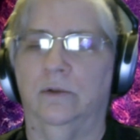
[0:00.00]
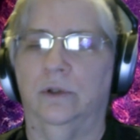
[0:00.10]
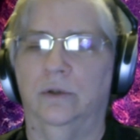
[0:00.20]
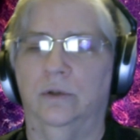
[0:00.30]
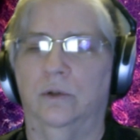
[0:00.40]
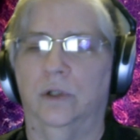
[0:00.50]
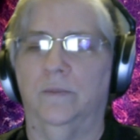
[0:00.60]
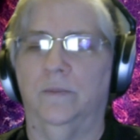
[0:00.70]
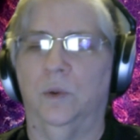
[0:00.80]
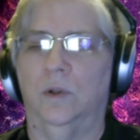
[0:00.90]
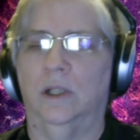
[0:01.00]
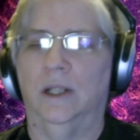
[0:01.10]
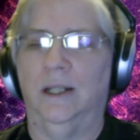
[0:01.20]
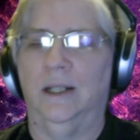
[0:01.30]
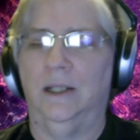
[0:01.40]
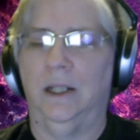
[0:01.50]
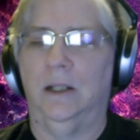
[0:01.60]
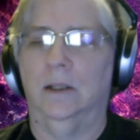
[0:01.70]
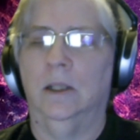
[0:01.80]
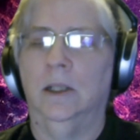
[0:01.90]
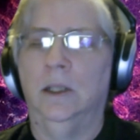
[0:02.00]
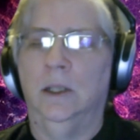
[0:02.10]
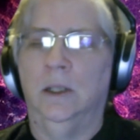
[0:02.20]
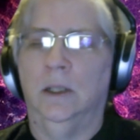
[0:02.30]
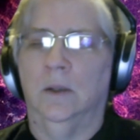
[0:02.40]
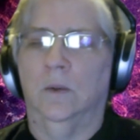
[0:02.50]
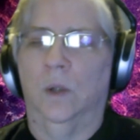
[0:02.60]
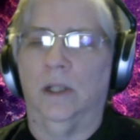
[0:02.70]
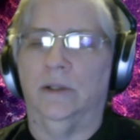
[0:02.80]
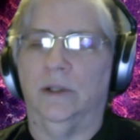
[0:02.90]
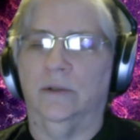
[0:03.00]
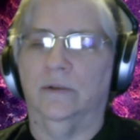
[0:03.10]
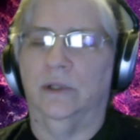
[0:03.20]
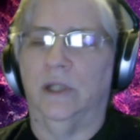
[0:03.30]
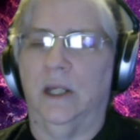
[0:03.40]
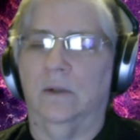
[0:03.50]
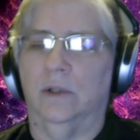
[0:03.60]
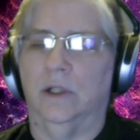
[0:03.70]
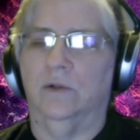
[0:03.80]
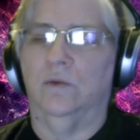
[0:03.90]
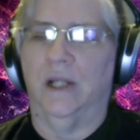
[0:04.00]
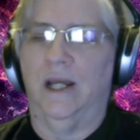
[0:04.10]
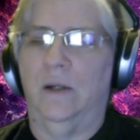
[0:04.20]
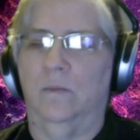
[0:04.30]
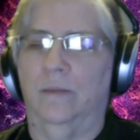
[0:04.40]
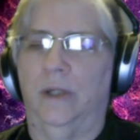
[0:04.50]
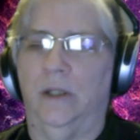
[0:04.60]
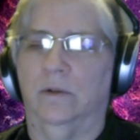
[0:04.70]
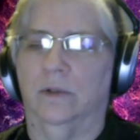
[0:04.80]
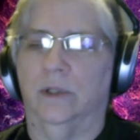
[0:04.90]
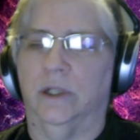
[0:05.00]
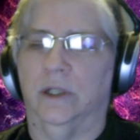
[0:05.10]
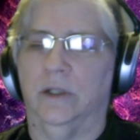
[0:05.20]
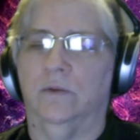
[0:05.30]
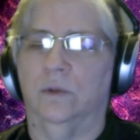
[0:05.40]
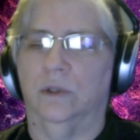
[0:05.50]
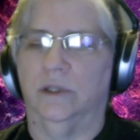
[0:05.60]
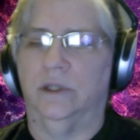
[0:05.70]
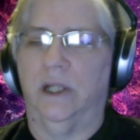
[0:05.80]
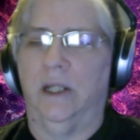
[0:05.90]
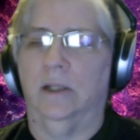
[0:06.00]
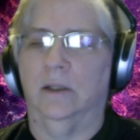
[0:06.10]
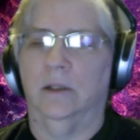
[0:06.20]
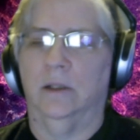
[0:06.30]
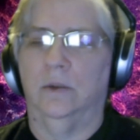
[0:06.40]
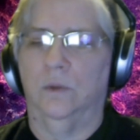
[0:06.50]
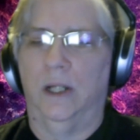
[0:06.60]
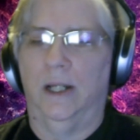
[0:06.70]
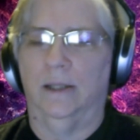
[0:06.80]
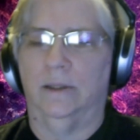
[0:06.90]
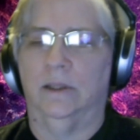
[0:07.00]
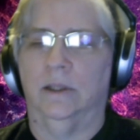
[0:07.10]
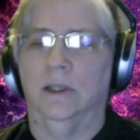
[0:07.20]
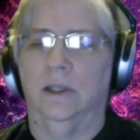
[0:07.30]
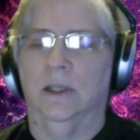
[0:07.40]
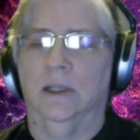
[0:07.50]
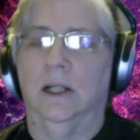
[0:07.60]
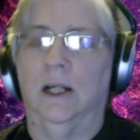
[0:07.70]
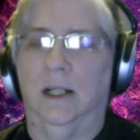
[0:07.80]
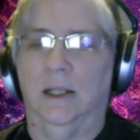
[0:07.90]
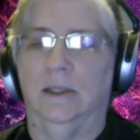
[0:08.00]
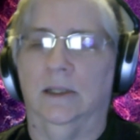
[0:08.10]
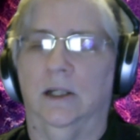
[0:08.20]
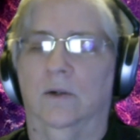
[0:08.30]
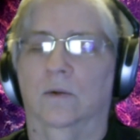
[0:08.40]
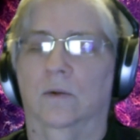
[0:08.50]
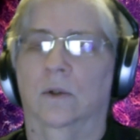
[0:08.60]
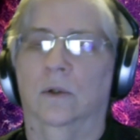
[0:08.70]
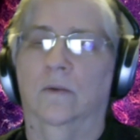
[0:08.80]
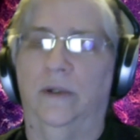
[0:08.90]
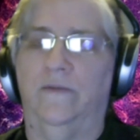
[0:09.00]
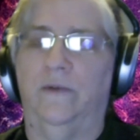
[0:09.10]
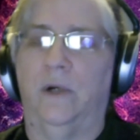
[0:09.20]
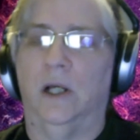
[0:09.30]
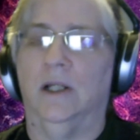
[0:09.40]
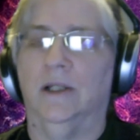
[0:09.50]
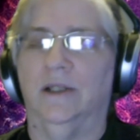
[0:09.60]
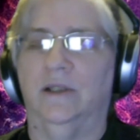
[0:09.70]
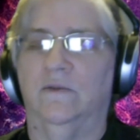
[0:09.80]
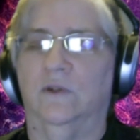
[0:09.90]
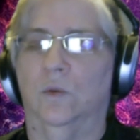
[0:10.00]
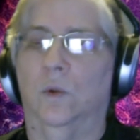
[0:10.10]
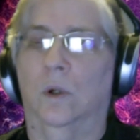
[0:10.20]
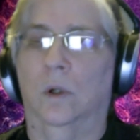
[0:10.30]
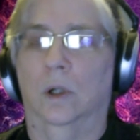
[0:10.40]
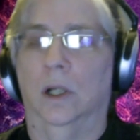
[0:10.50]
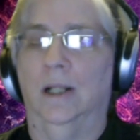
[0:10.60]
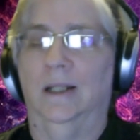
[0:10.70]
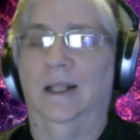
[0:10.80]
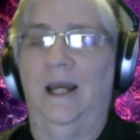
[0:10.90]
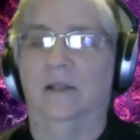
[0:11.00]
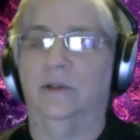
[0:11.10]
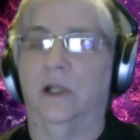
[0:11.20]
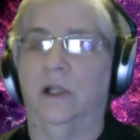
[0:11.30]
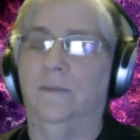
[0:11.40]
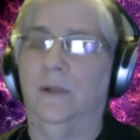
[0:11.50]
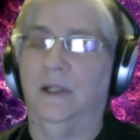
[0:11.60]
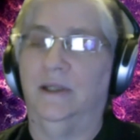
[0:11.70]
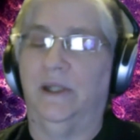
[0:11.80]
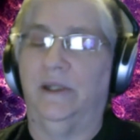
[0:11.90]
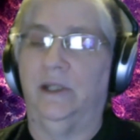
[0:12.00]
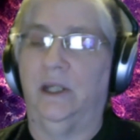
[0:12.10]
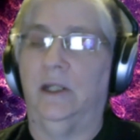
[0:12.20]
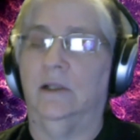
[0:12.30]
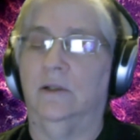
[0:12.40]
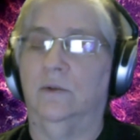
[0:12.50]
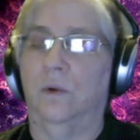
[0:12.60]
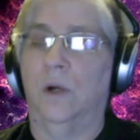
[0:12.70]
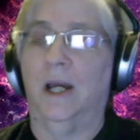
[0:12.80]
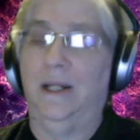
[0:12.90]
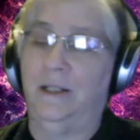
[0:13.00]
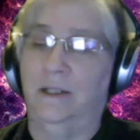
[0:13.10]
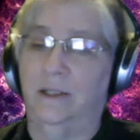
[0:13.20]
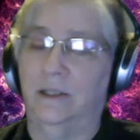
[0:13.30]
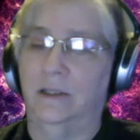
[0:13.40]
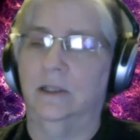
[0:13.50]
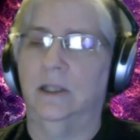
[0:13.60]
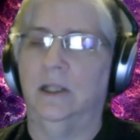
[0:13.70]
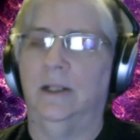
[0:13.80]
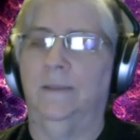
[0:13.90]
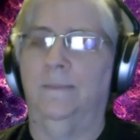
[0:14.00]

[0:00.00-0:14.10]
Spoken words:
to join Portlandia, while those counties without major cities will stay in the U.S. I know, we fought a civil war, last time states tried to secede.